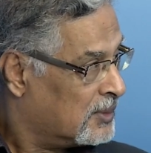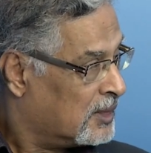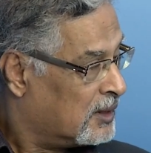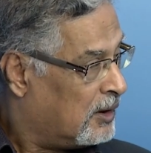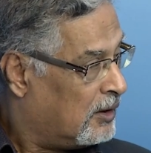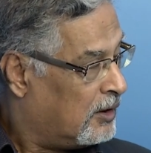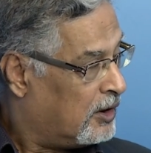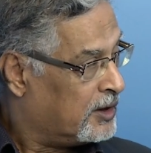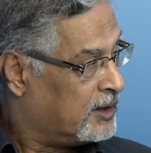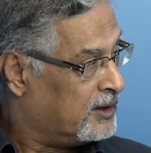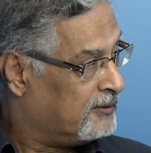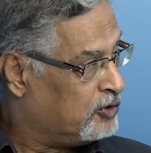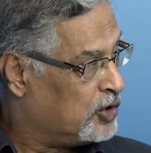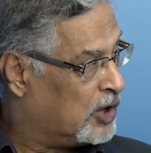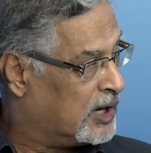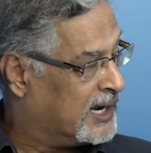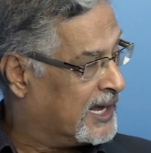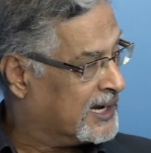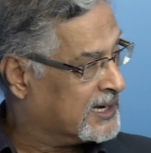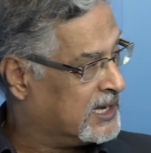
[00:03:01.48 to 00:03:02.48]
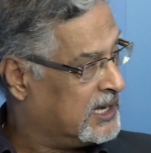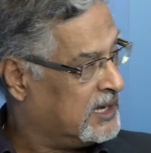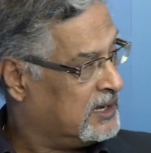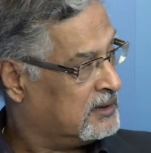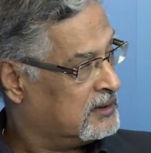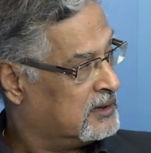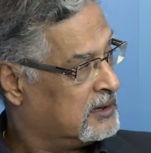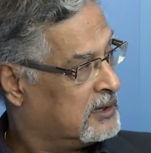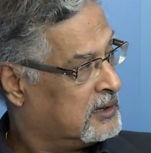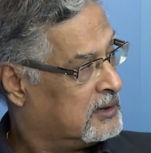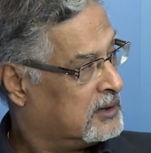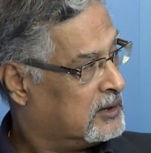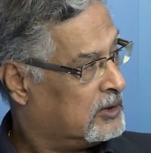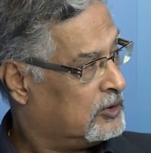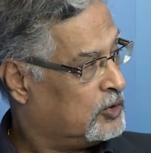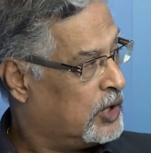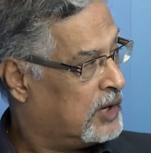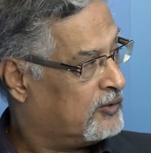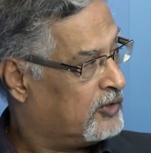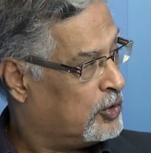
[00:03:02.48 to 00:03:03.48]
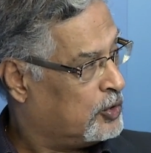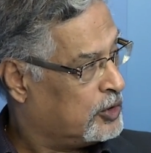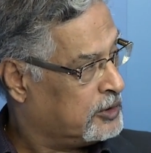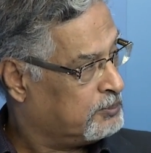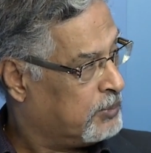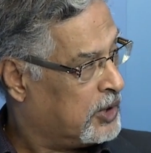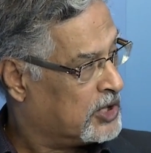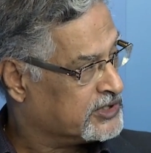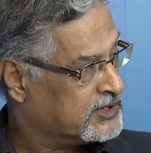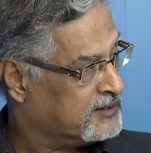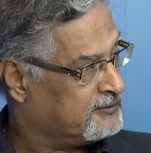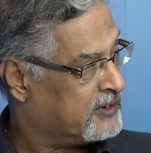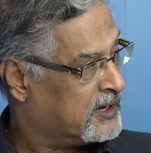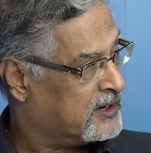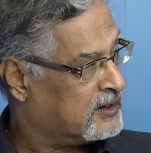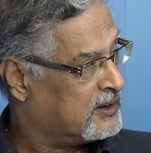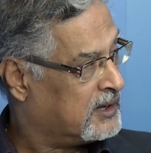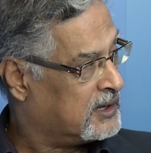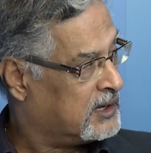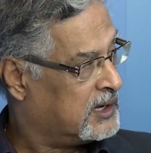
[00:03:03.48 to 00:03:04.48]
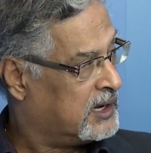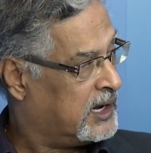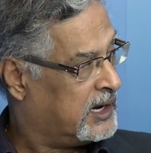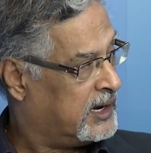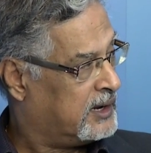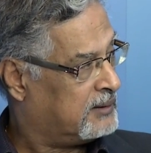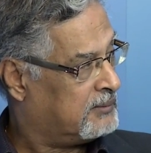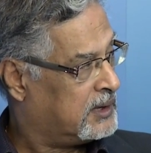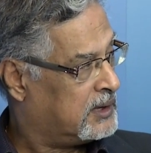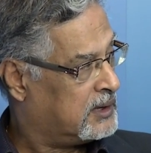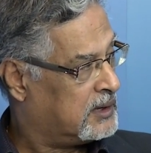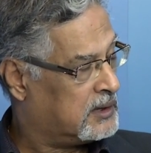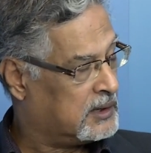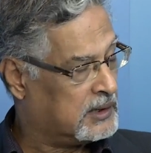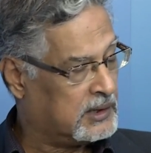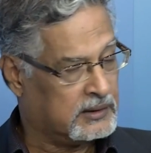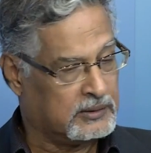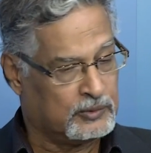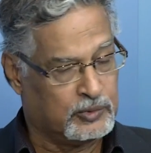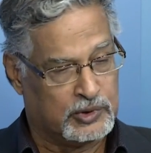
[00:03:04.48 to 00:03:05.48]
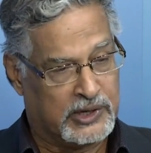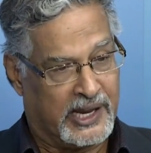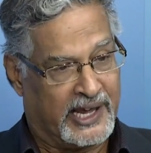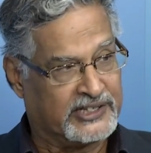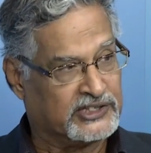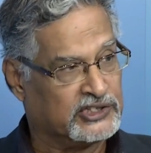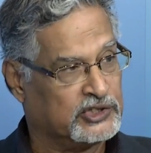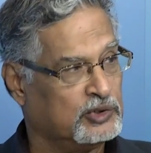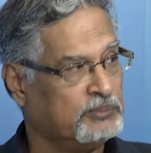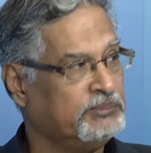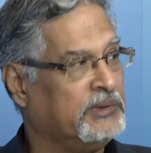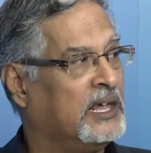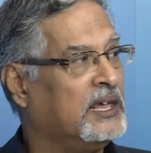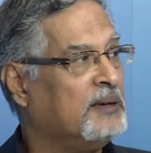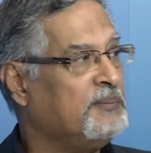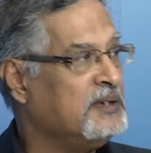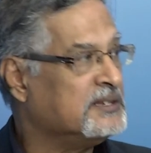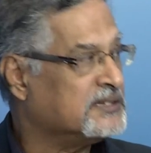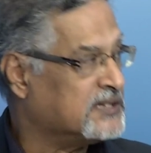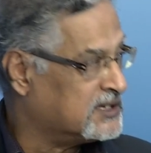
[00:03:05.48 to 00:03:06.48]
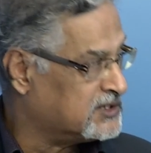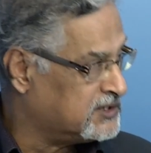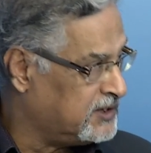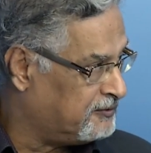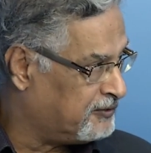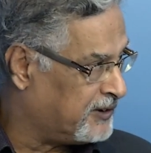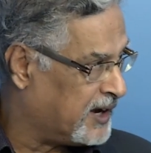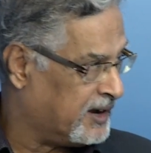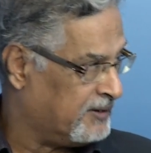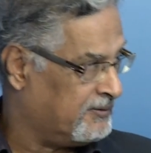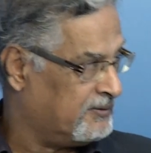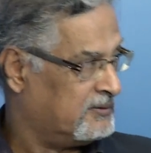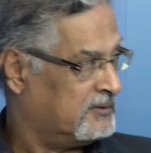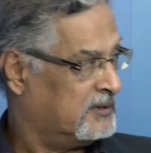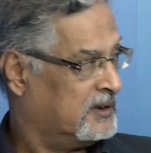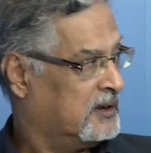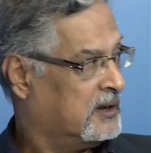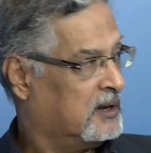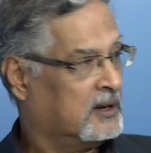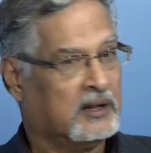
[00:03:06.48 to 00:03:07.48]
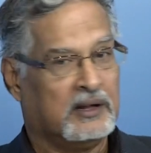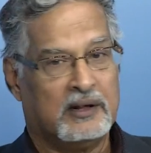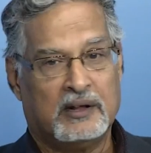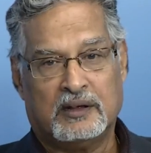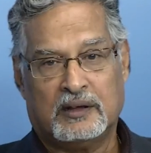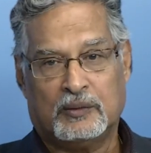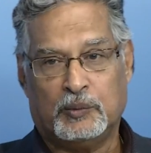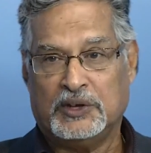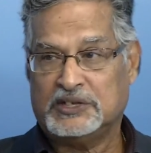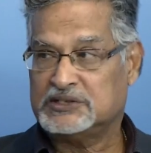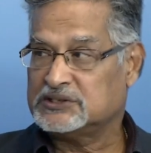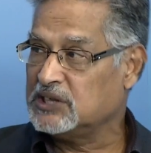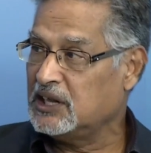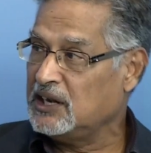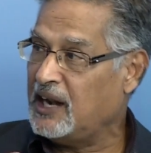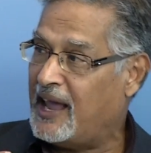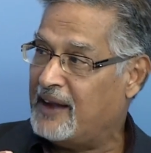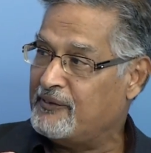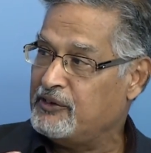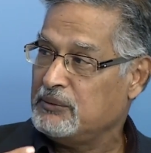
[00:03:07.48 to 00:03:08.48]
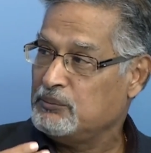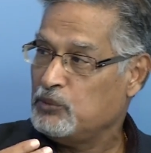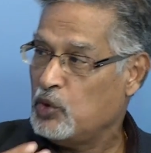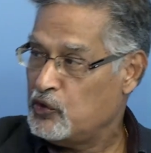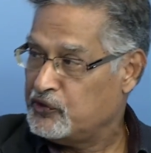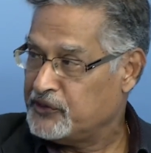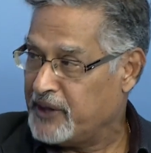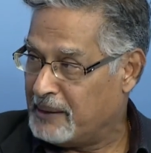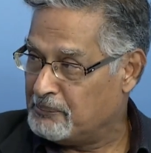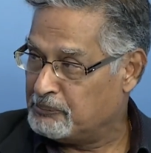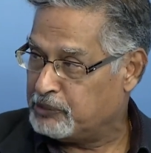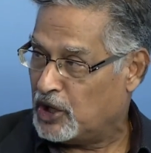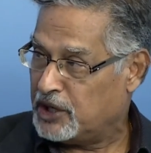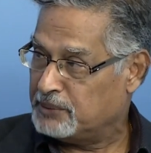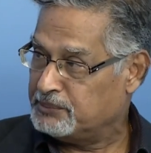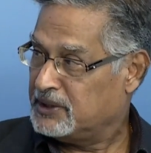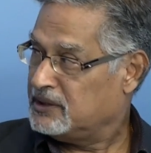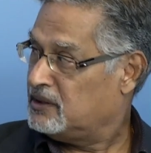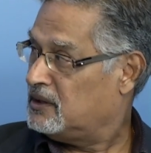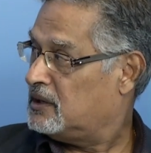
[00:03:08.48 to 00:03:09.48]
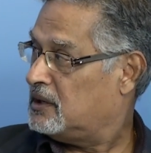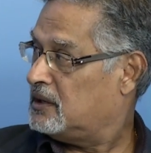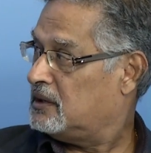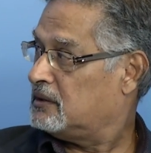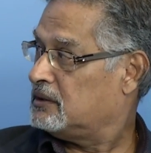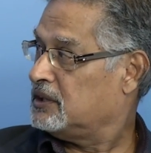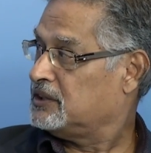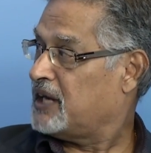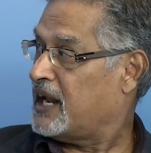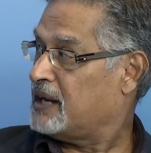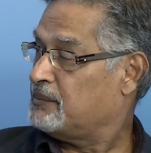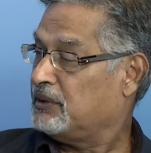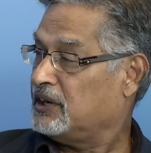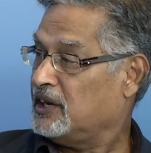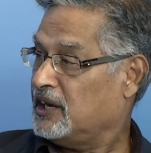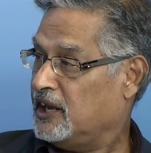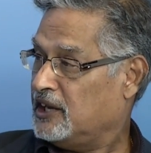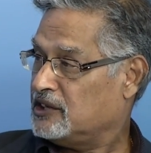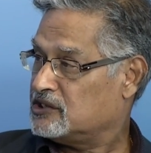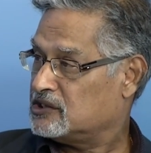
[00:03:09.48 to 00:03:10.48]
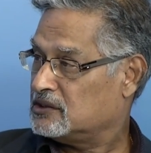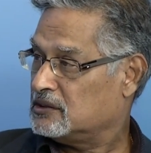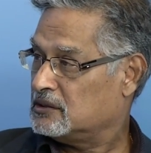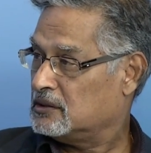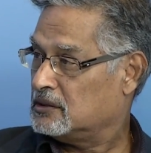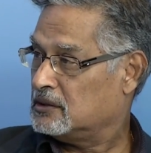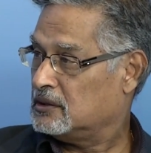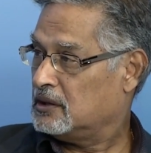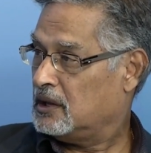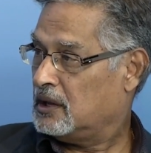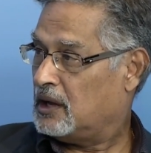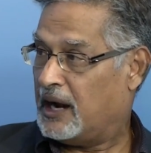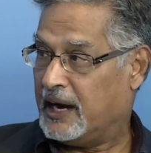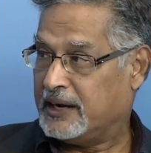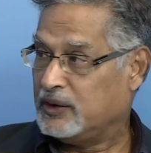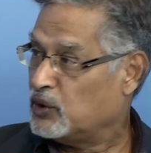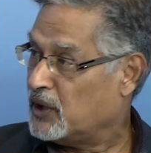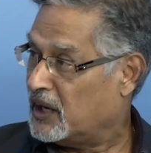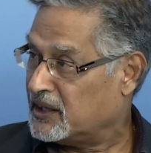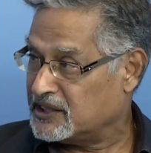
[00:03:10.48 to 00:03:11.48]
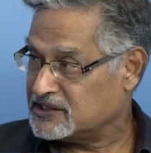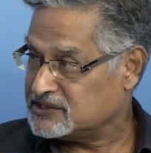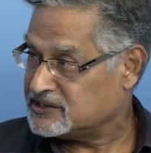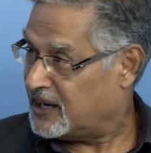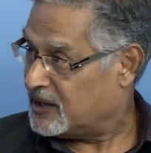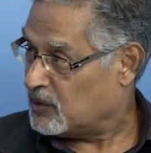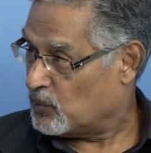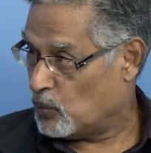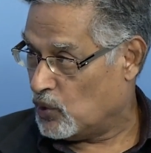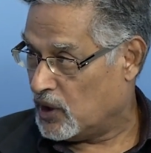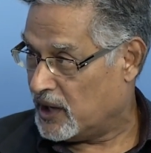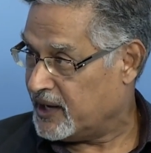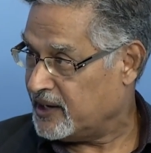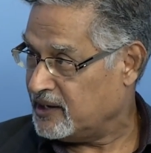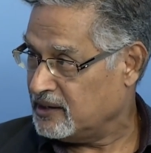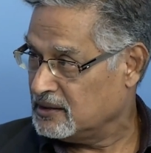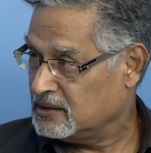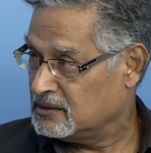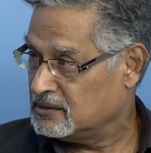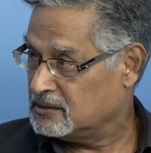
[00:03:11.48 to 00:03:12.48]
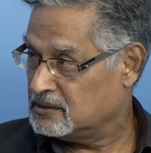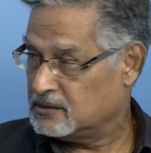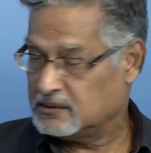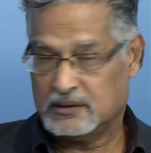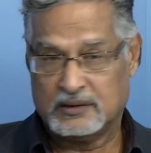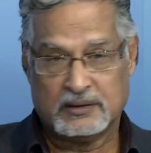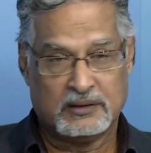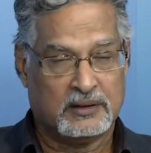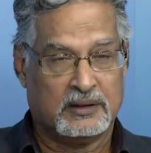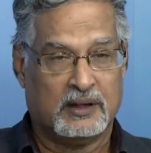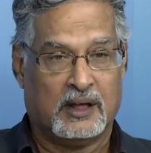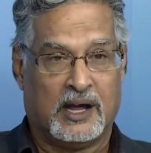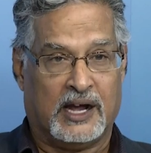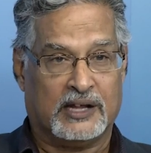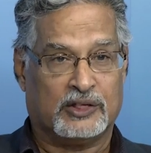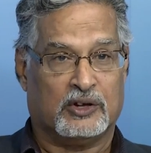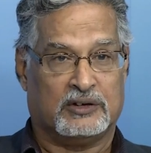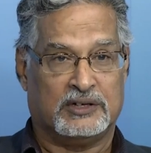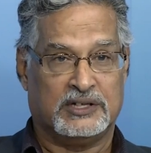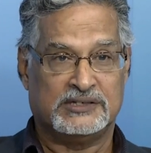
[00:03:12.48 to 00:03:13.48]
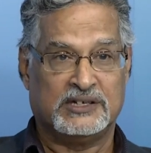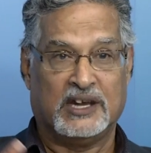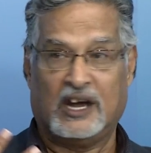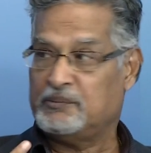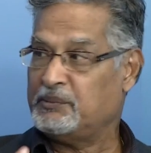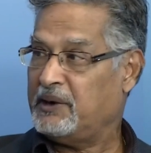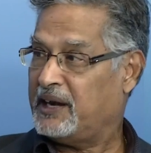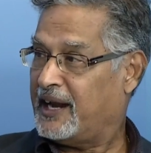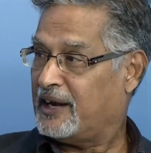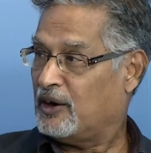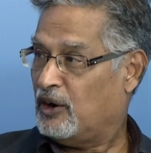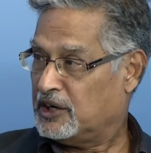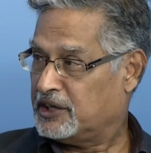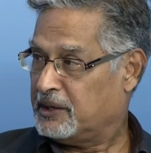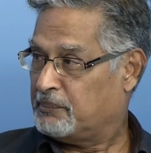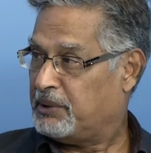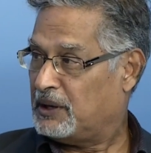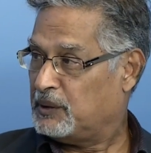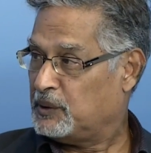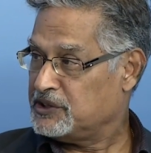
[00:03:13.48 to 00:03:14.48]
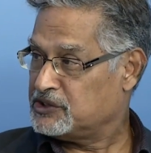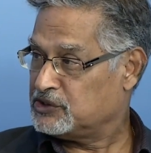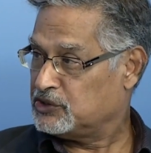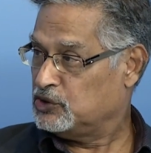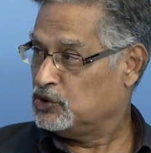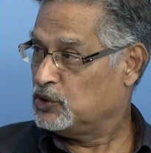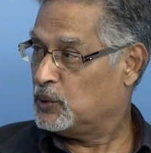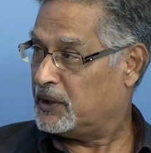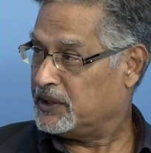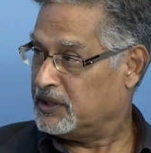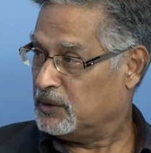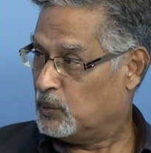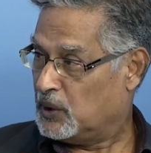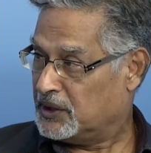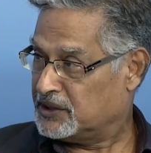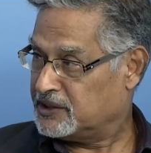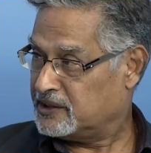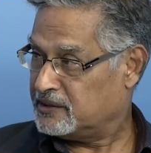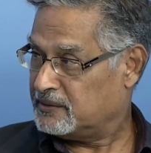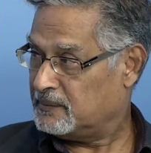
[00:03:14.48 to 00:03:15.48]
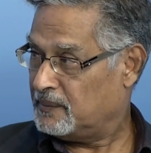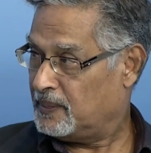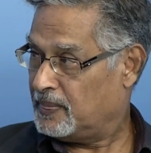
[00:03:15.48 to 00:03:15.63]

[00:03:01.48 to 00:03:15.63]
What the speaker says: Or if you are lucky, you have a good boss in front of who likes you, maybe 65. We still haven't moved the employment retirement age. I don't understand why. I thought this government had all the powers to do what it wanted.